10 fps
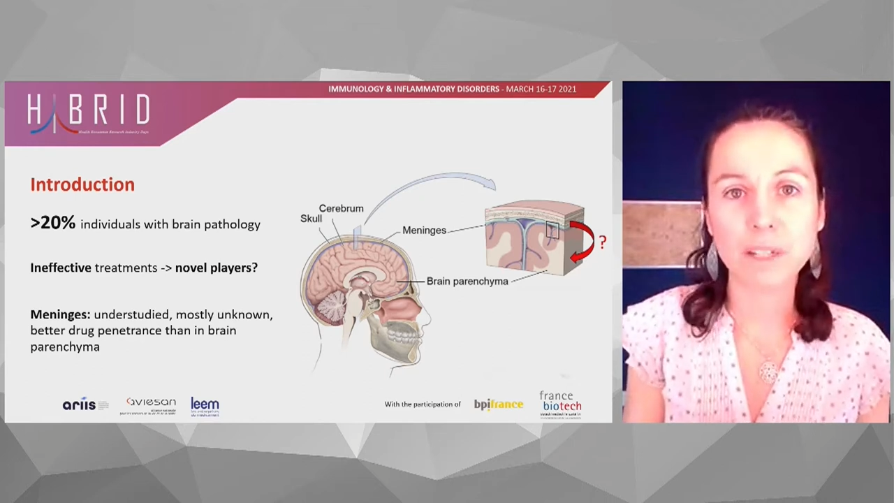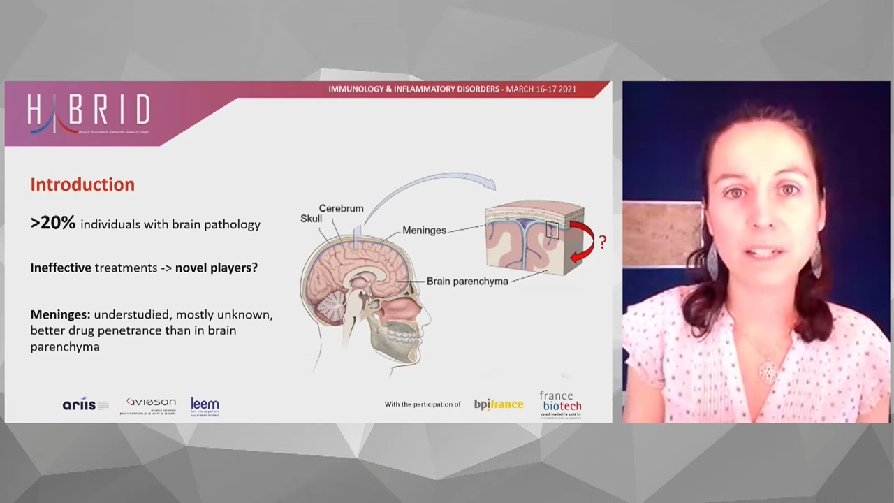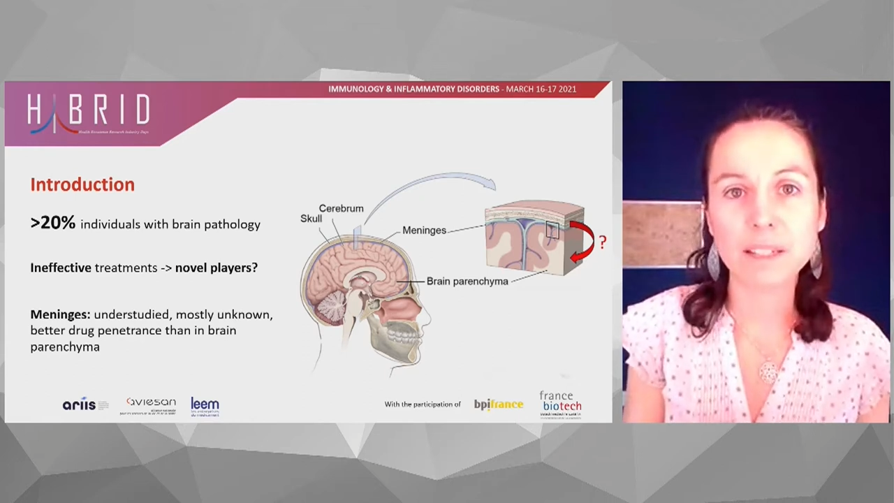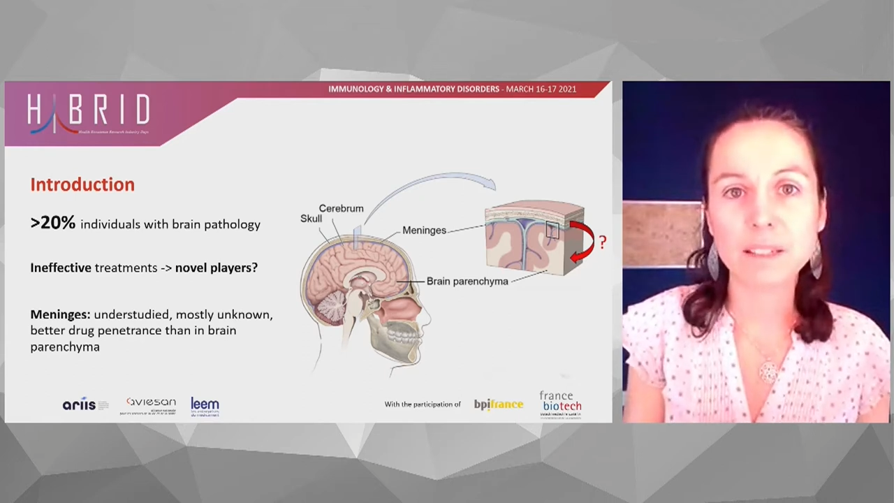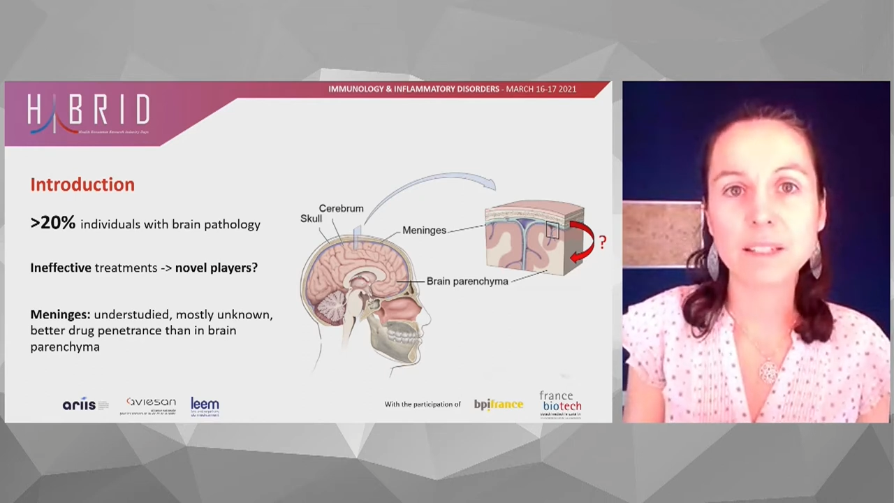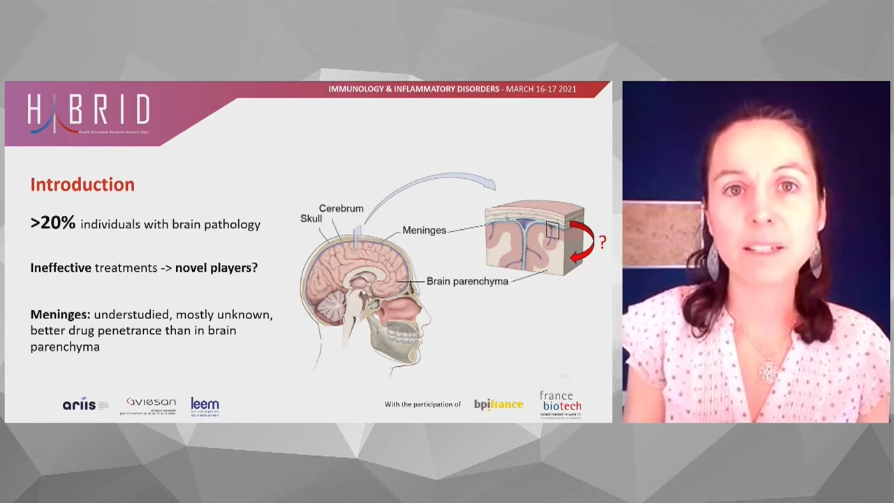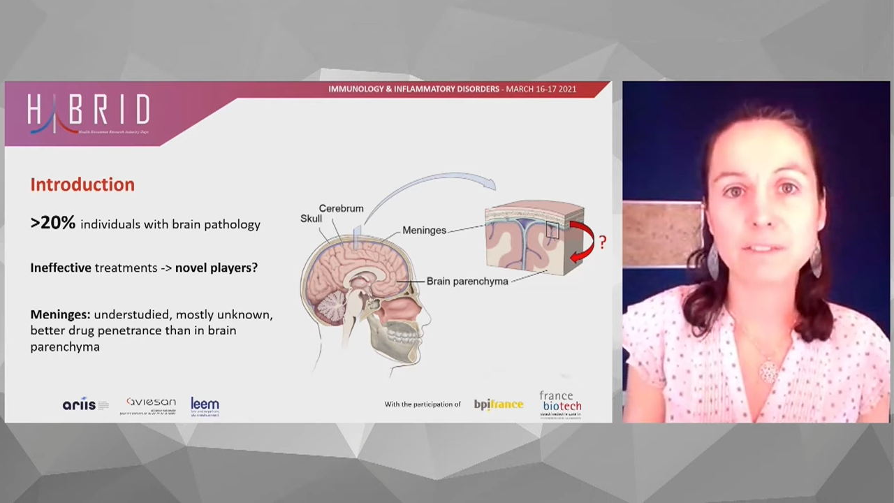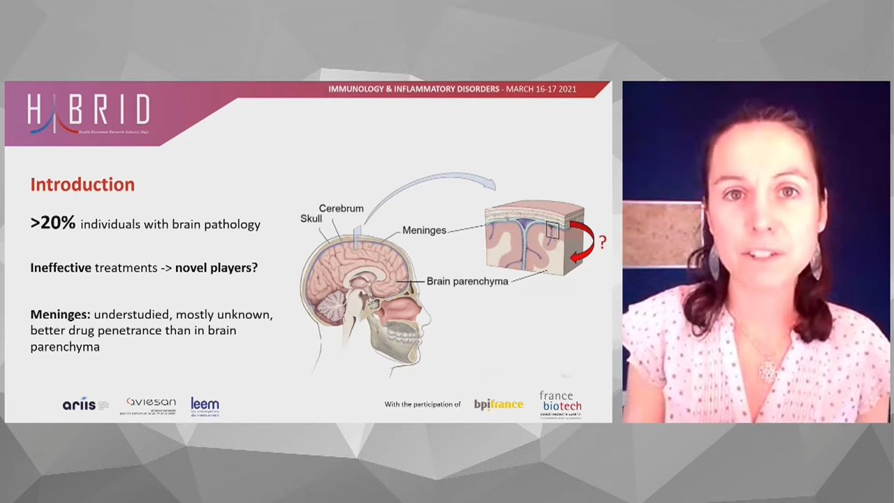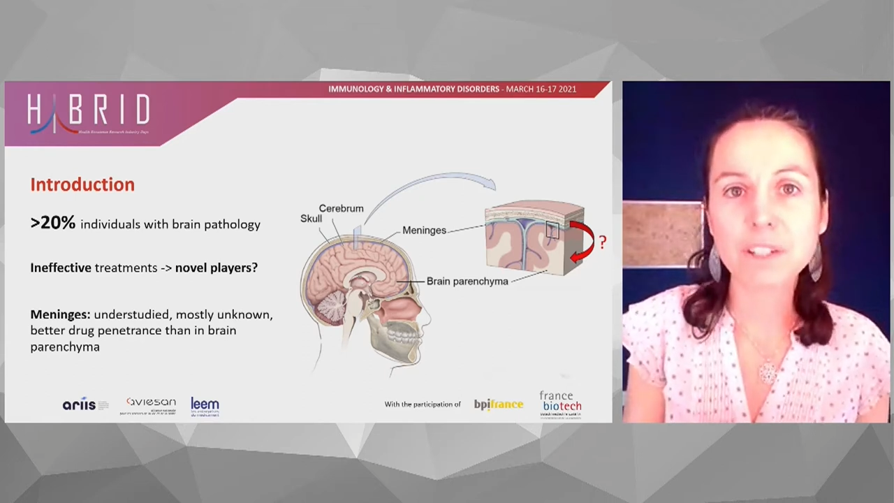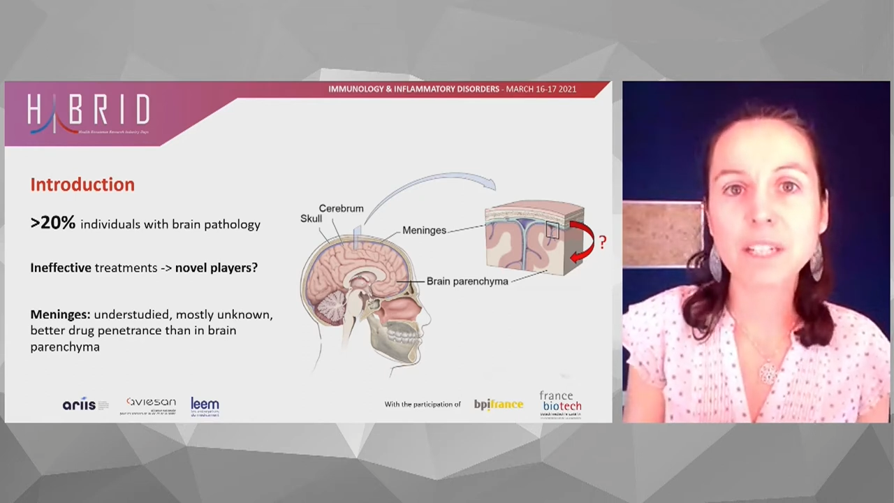brain
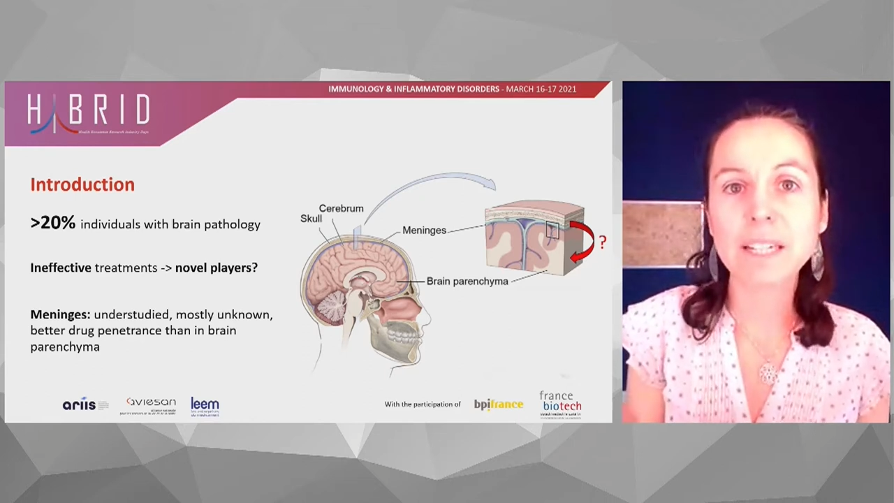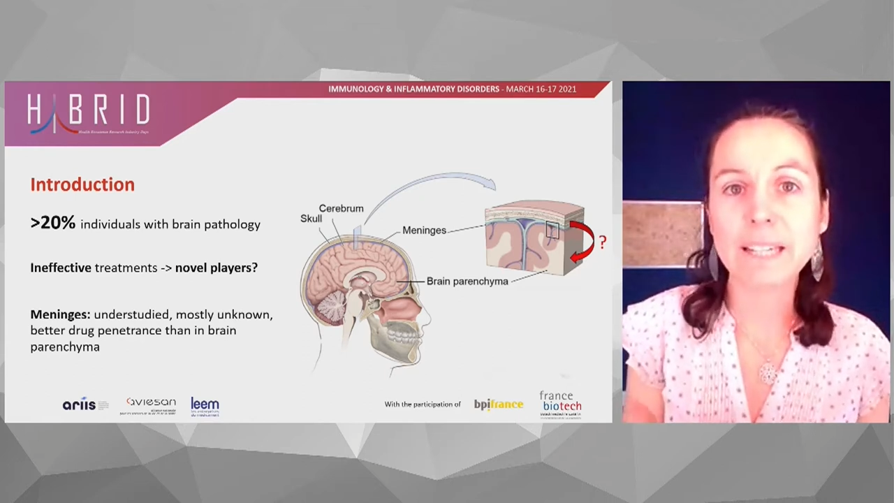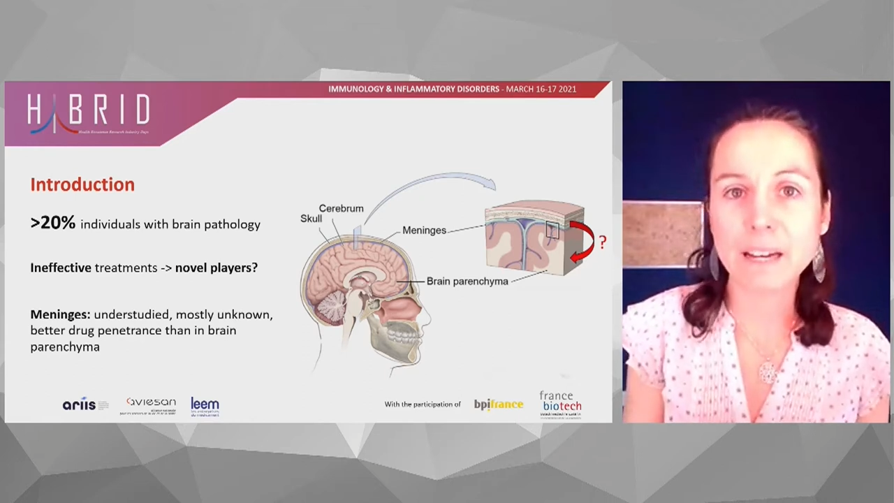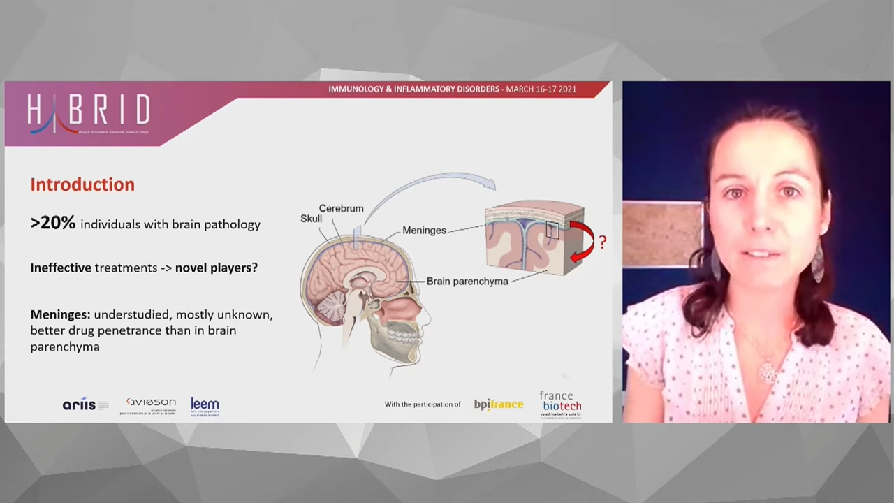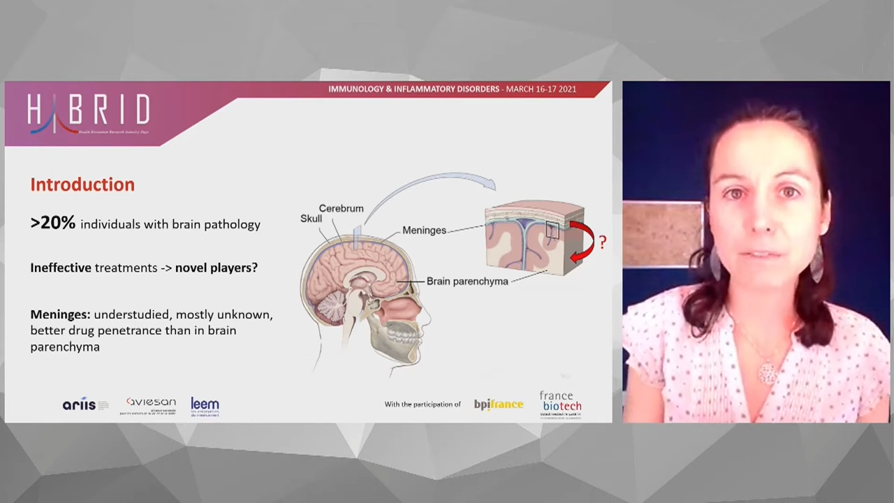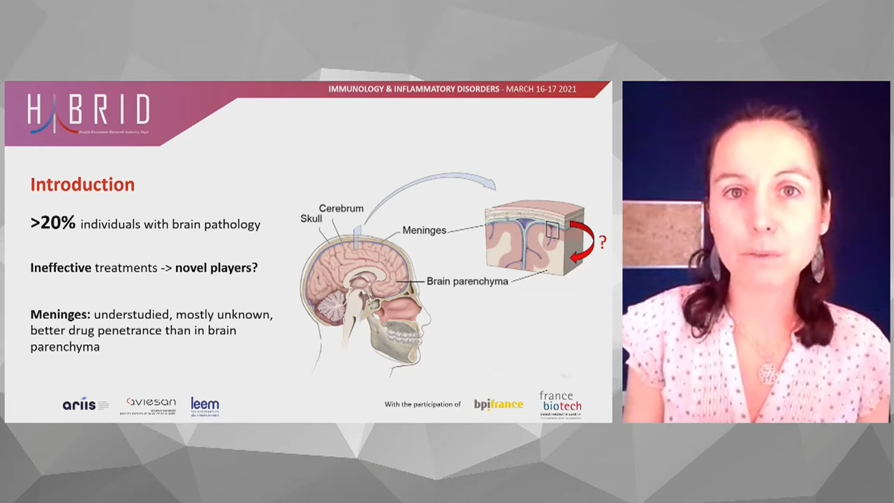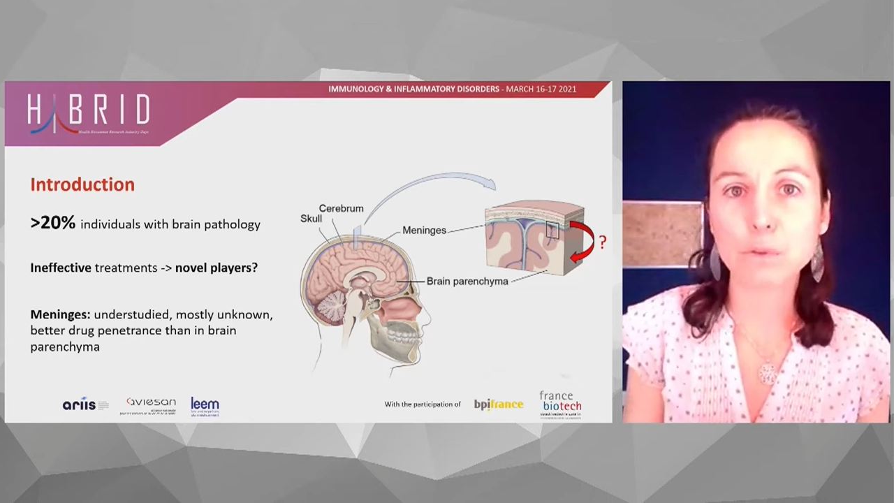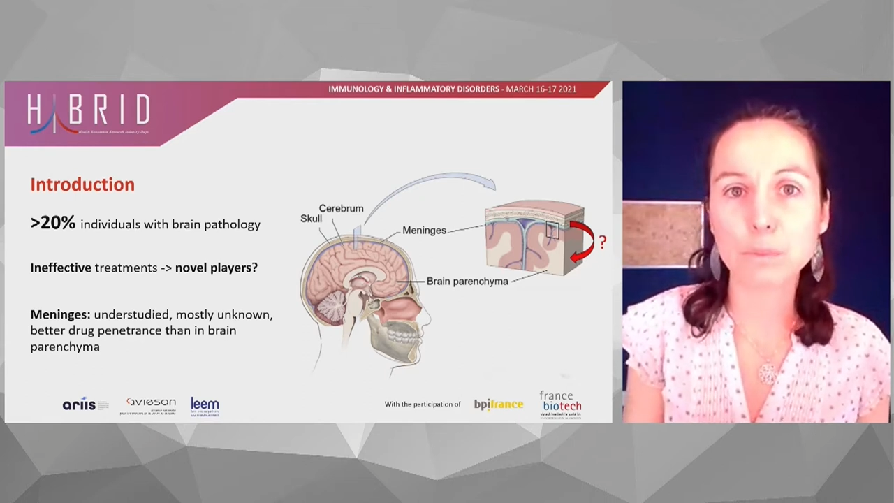efficiently enough